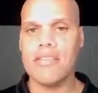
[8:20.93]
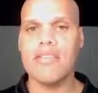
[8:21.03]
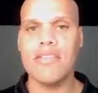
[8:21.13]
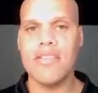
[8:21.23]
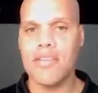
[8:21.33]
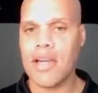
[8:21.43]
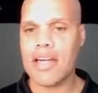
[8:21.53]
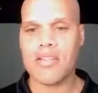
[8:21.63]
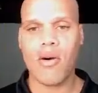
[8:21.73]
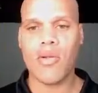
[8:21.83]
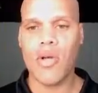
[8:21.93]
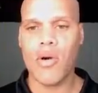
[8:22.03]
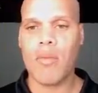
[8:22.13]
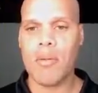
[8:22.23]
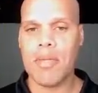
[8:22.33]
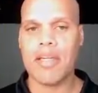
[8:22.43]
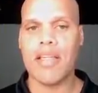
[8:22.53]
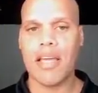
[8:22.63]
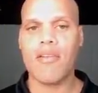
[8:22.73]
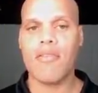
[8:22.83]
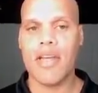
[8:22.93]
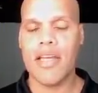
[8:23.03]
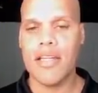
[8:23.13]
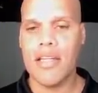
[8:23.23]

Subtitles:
you guys all know, I'm a big Laker fan.